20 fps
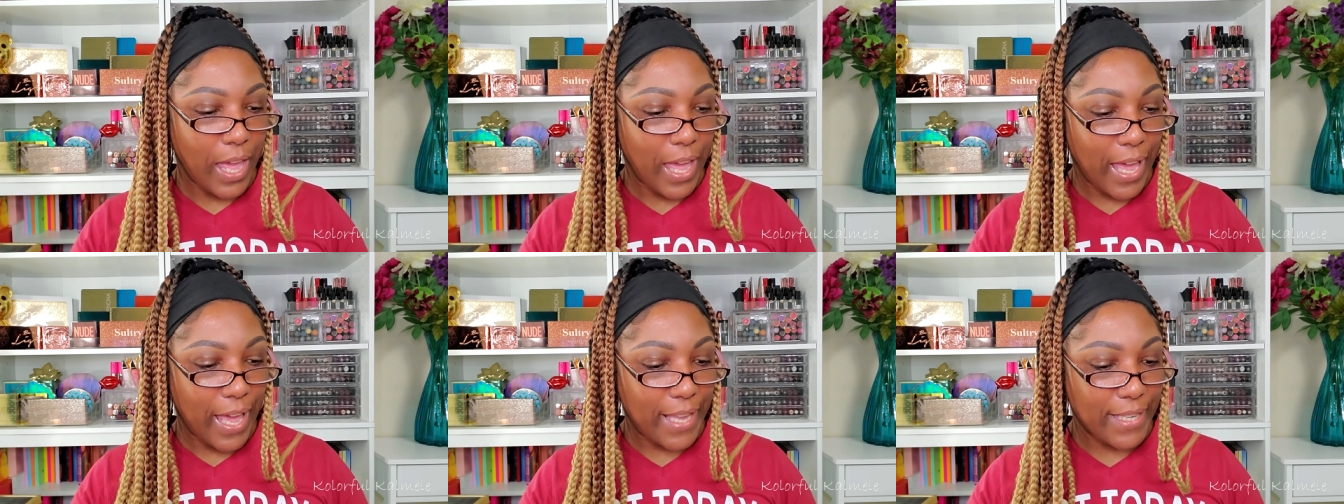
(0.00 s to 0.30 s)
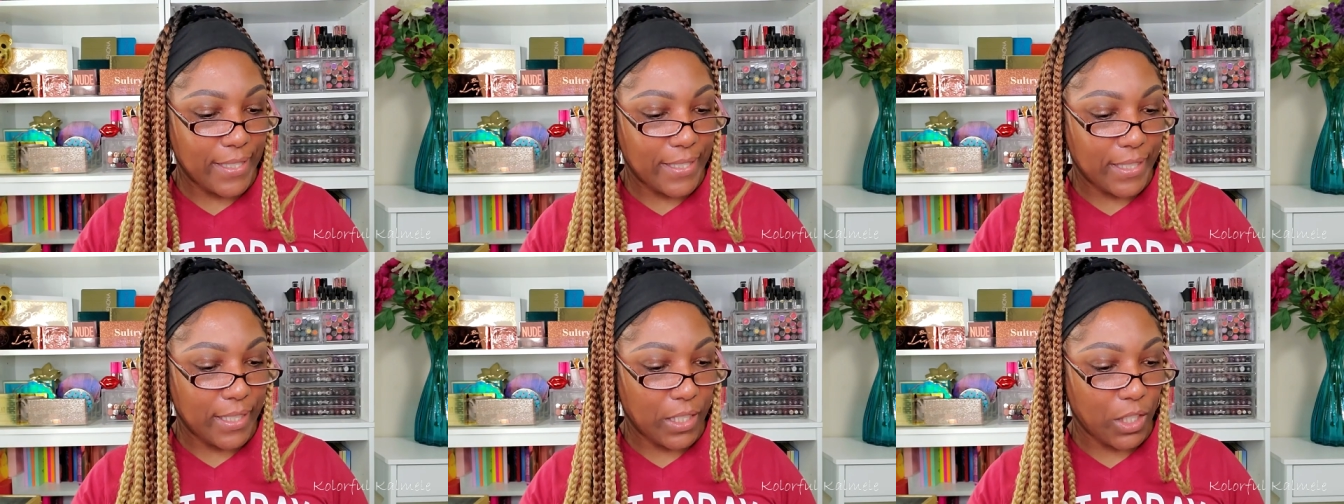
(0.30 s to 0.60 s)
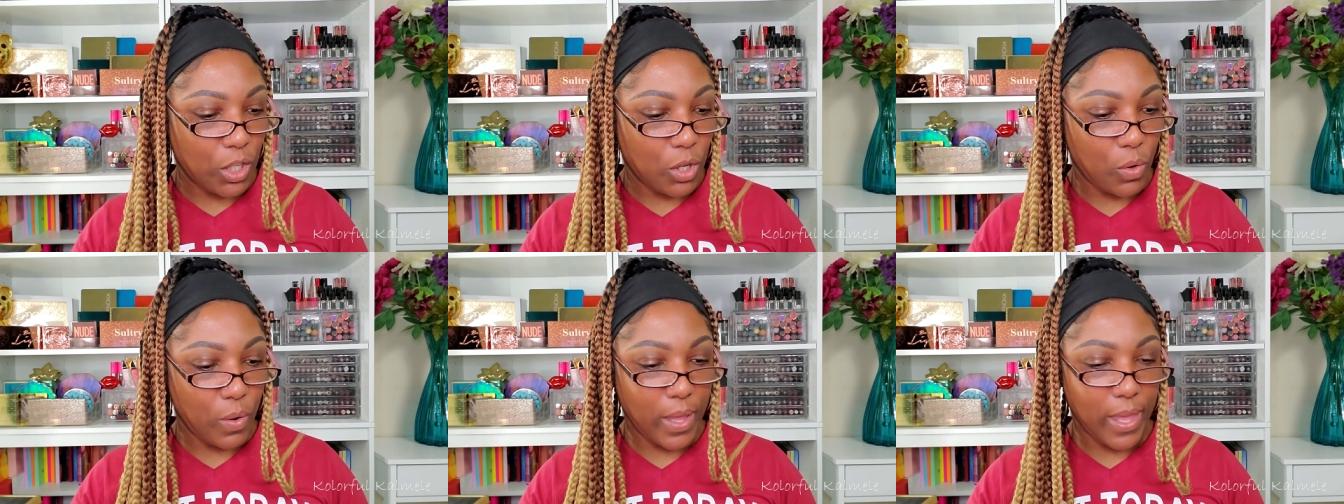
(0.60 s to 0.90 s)
I
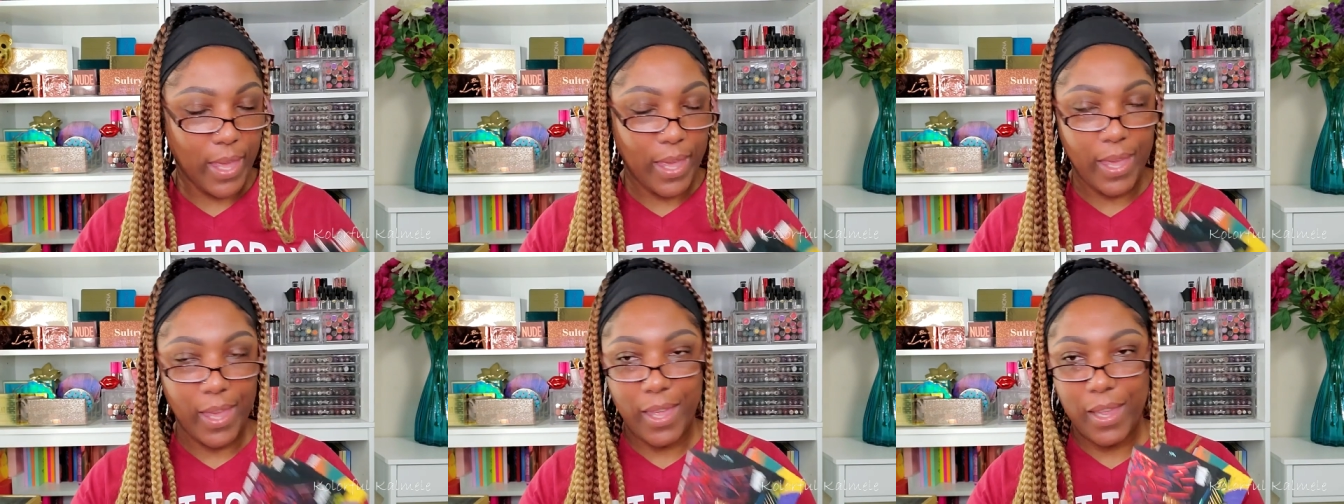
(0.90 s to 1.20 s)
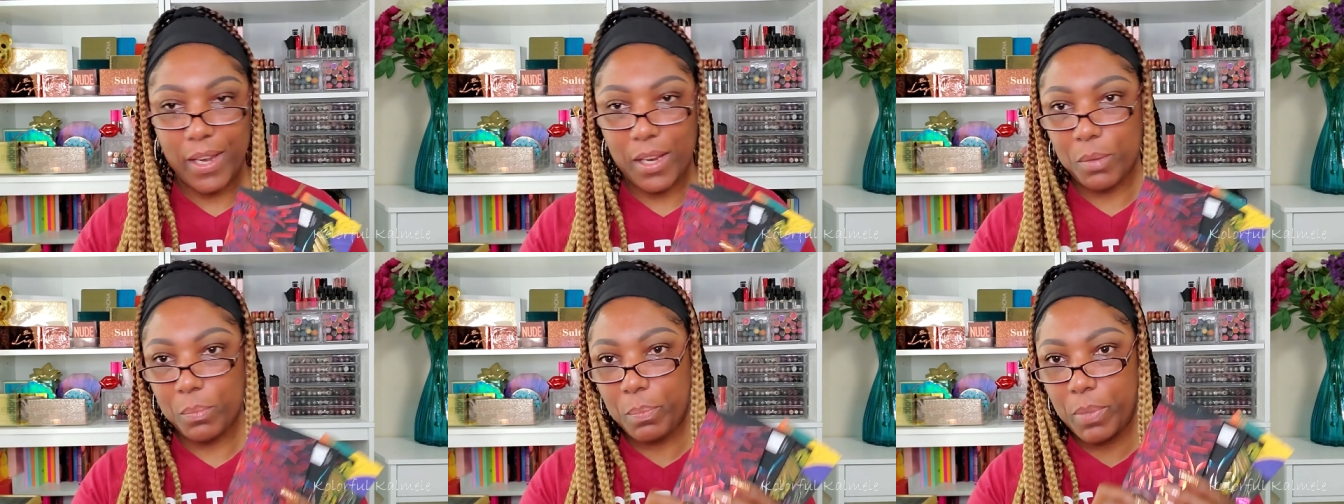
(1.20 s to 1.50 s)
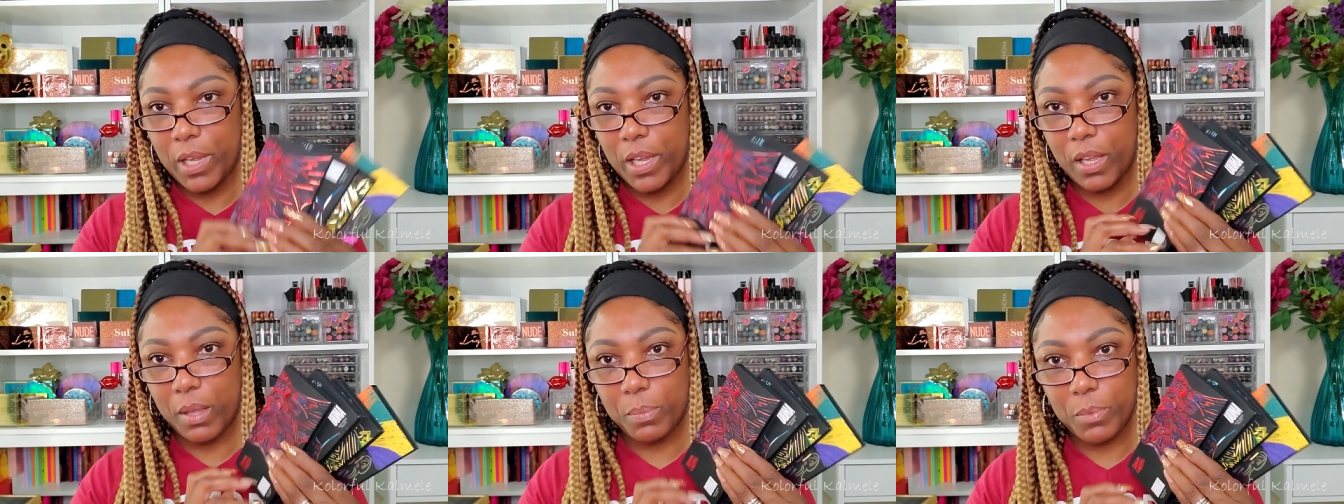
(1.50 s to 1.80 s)
did go ahead and
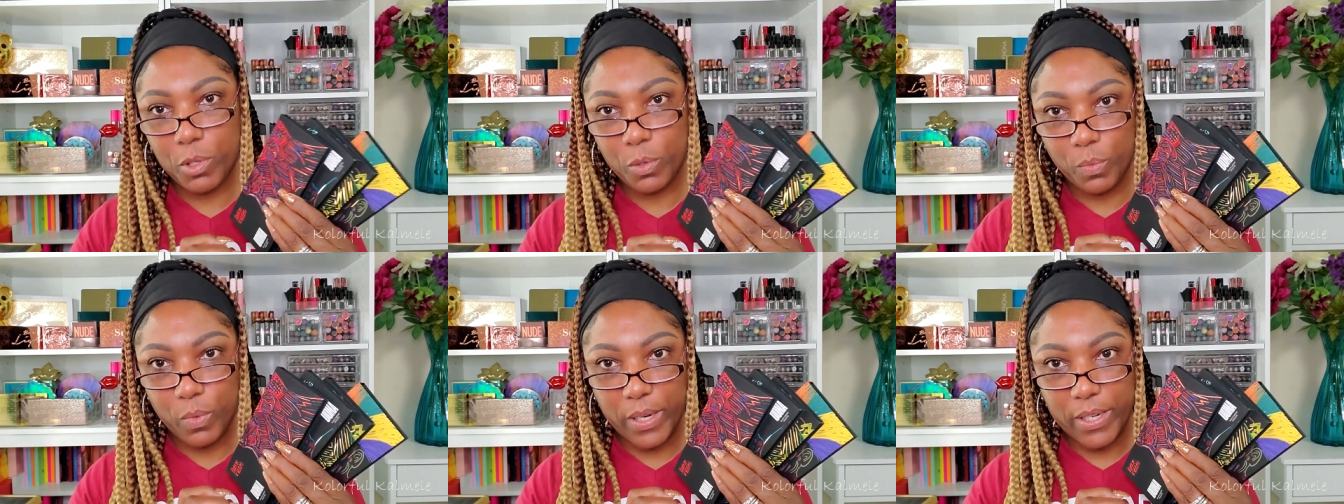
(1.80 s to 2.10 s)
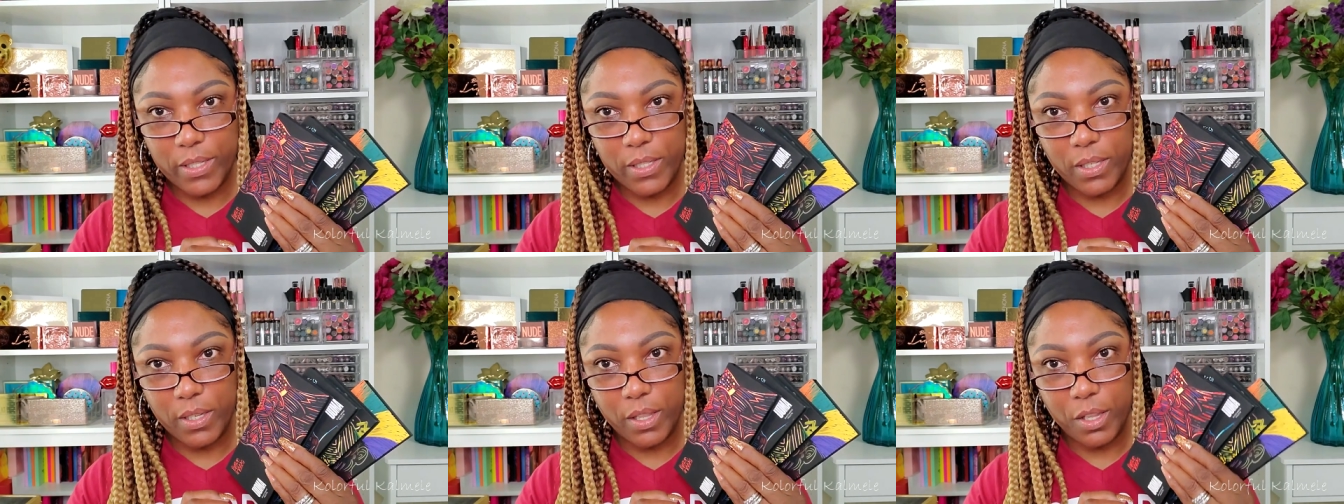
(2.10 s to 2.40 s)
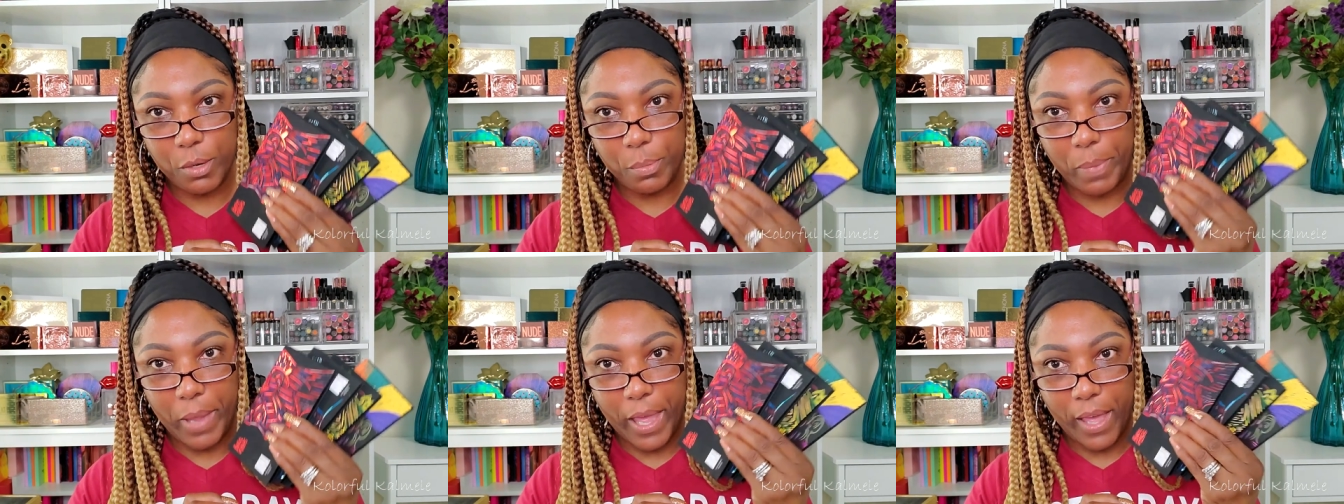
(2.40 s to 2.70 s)
pick up the rest of
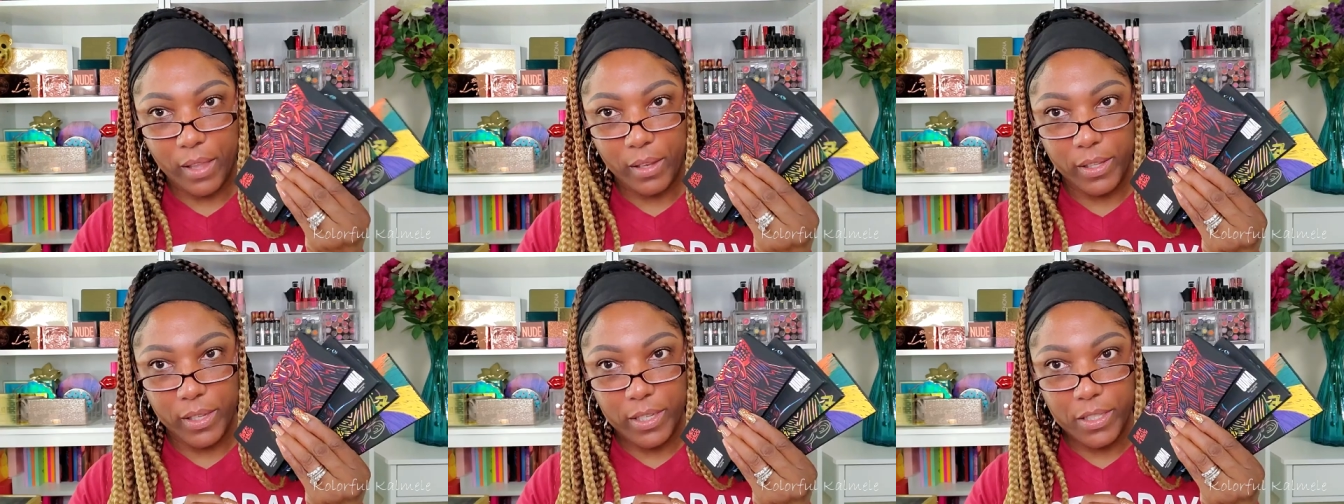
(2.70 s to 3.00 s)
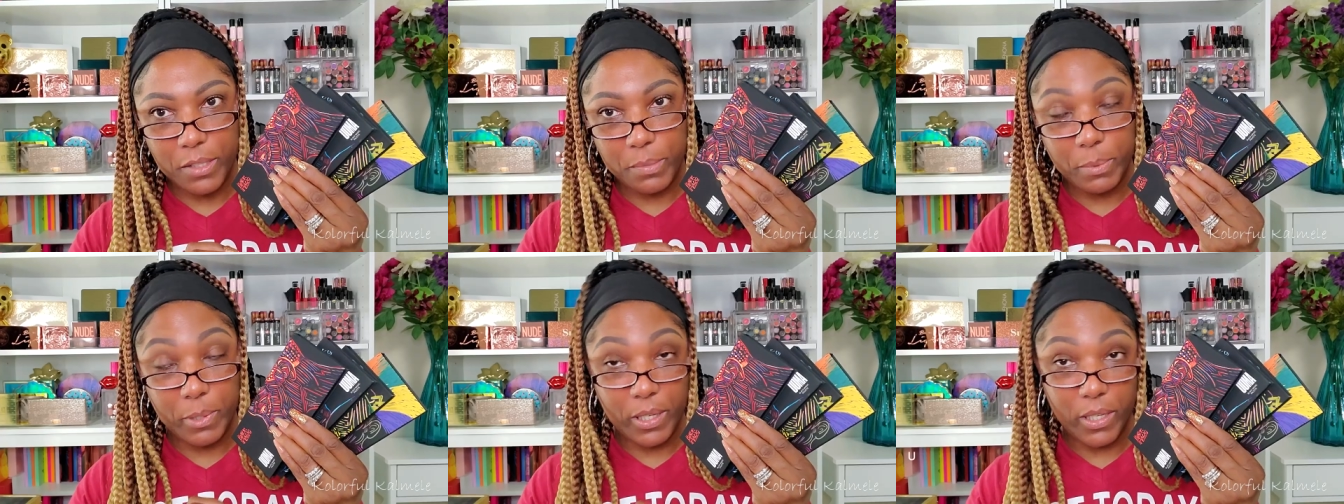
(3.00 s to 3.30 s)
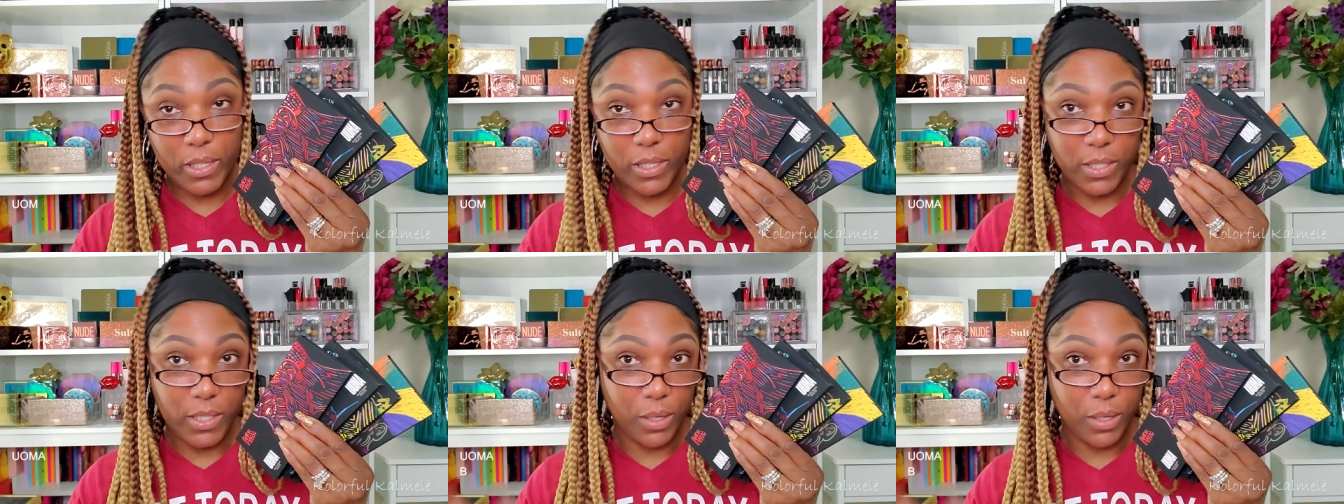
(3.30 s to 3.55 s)
their palettes because